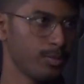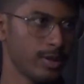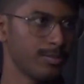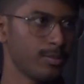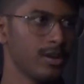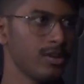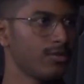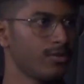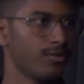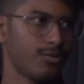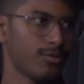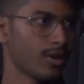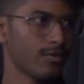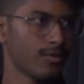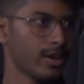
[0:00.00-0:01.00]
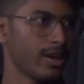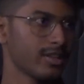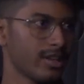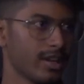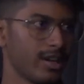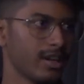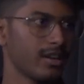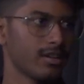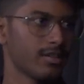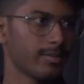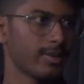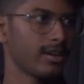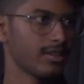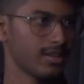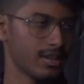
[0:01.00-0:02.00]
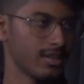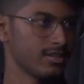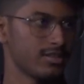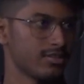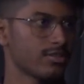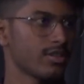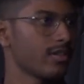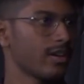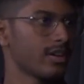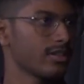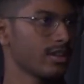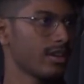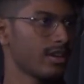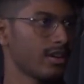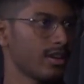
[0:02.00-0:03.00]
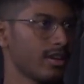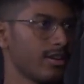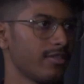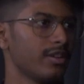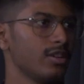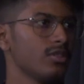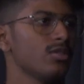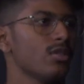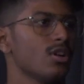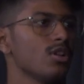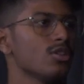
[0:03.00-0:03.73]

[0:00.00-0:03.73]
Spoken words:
people from where they generate their revenue.